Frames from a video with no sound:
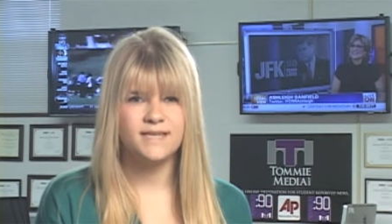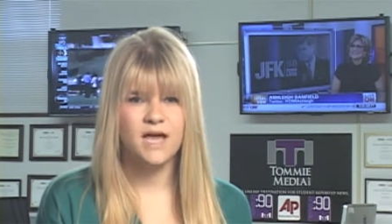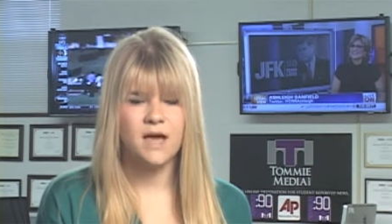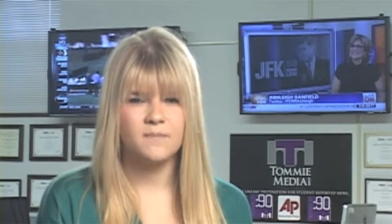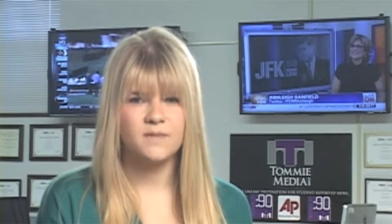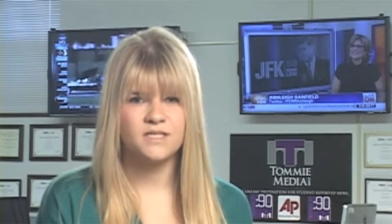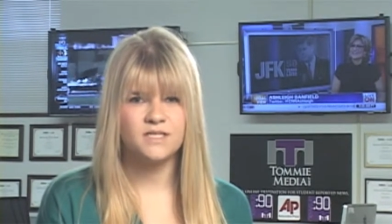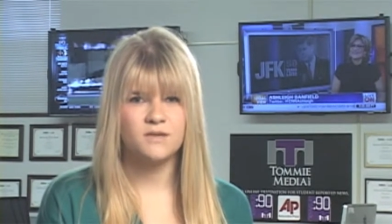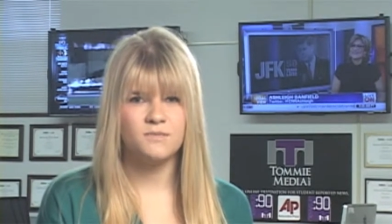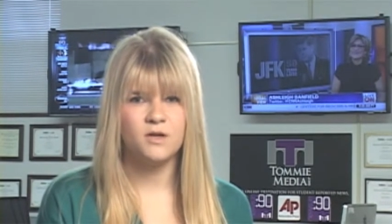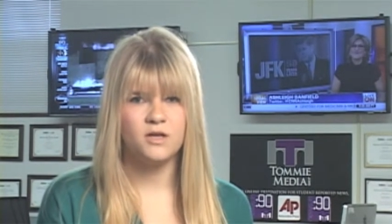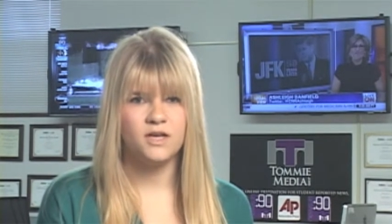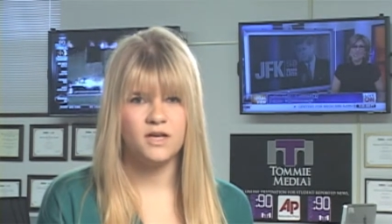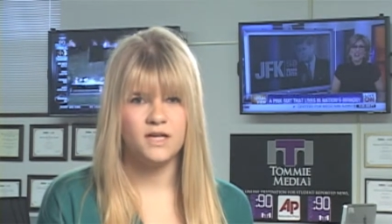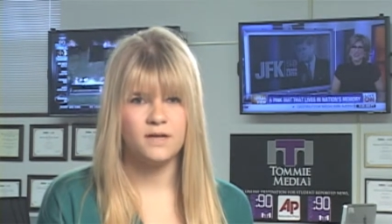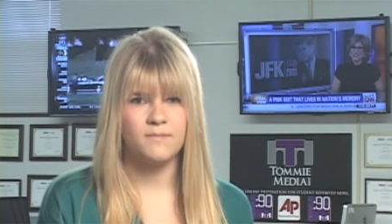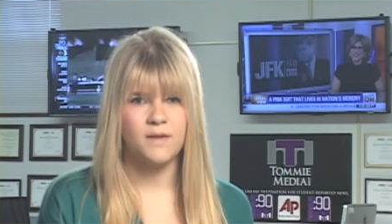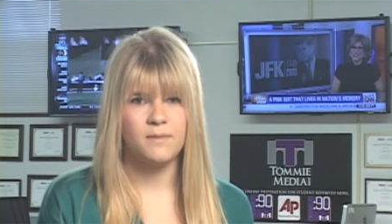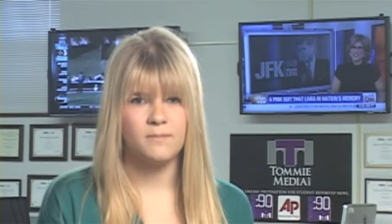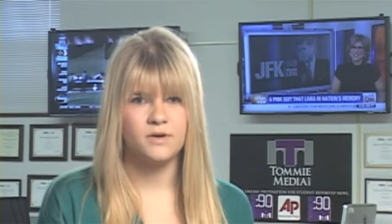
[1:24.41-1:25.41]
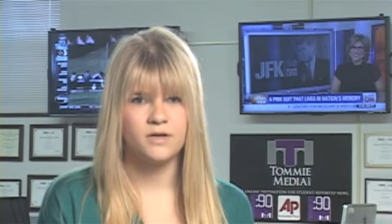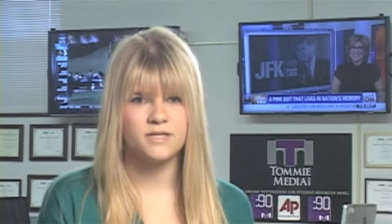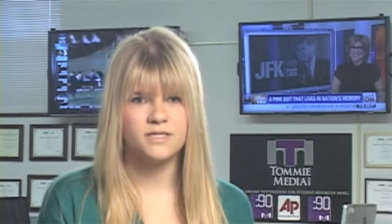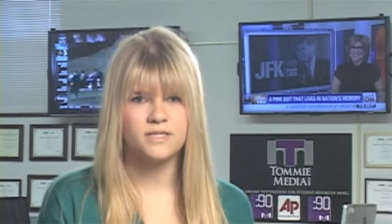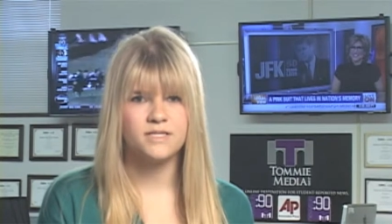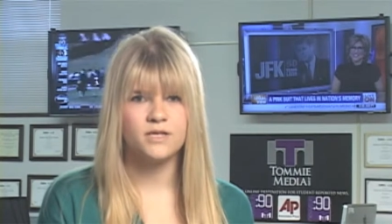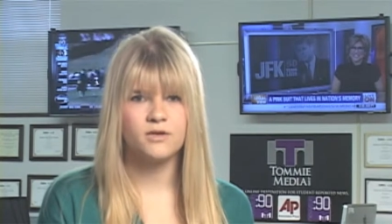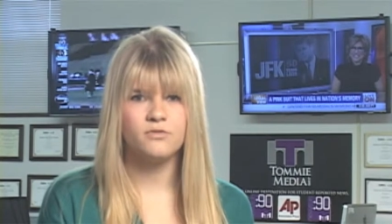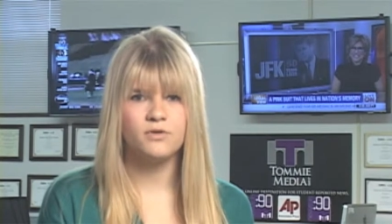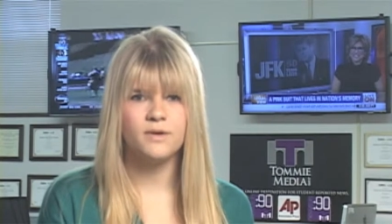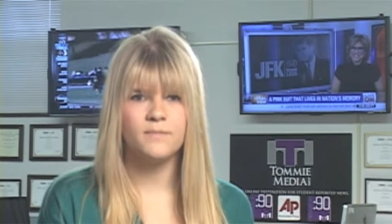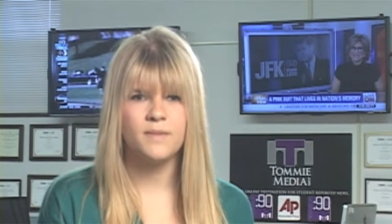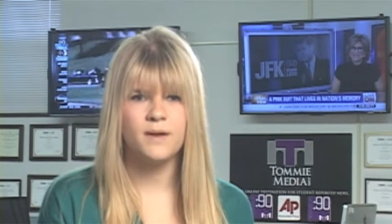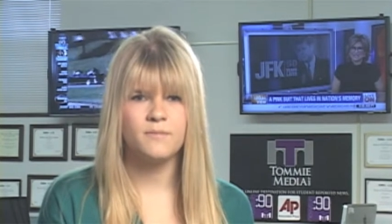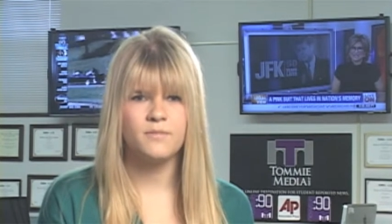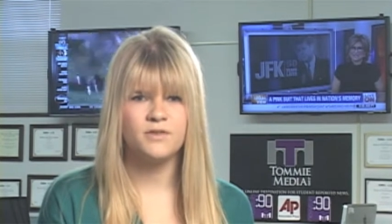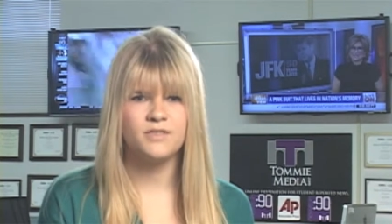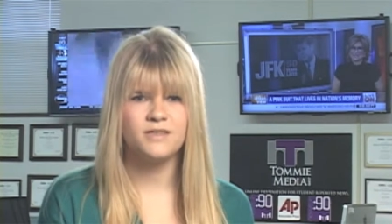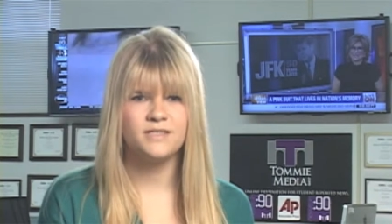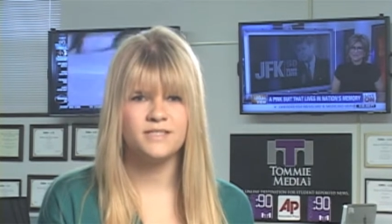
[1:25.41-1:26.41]
Thomas community members still
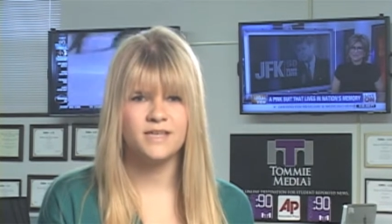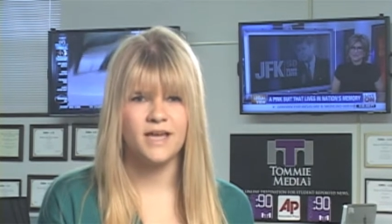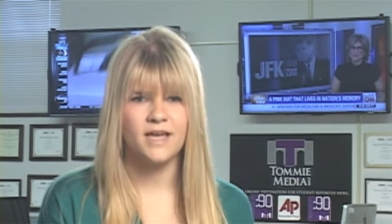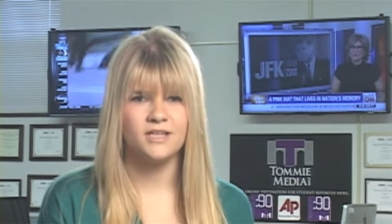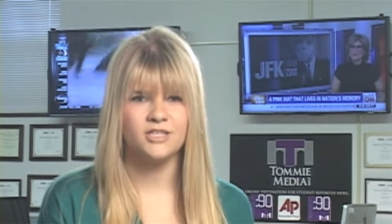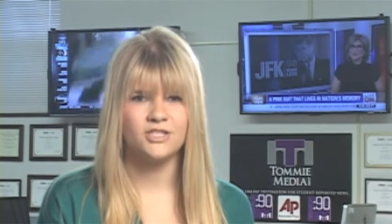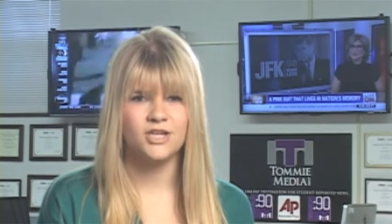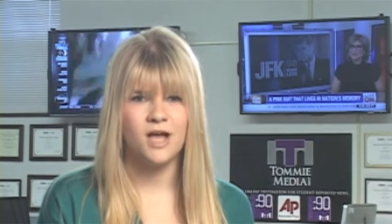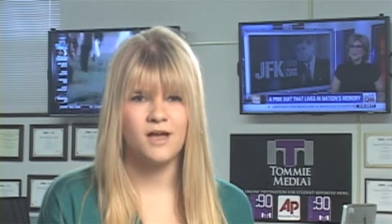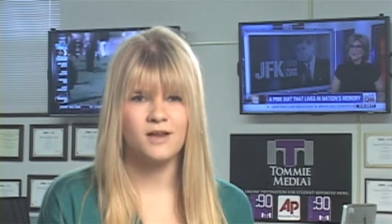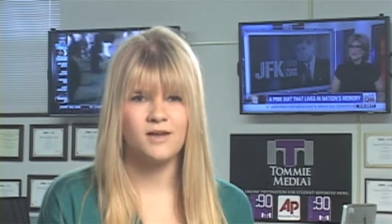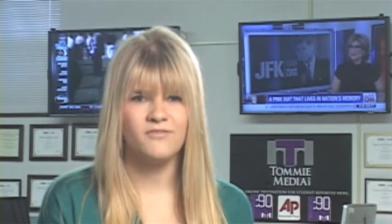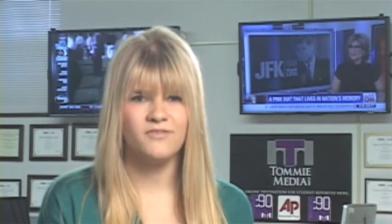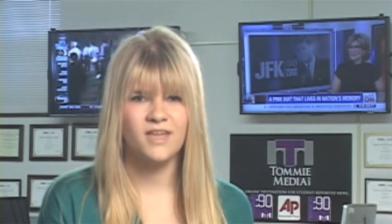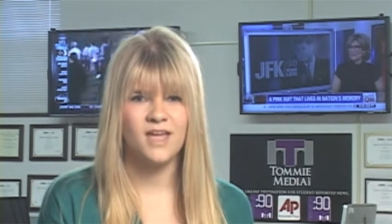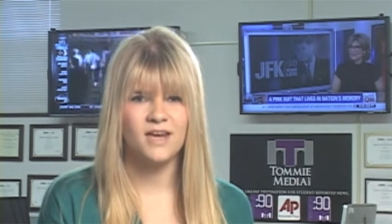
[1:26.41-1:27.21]
remember the day John F.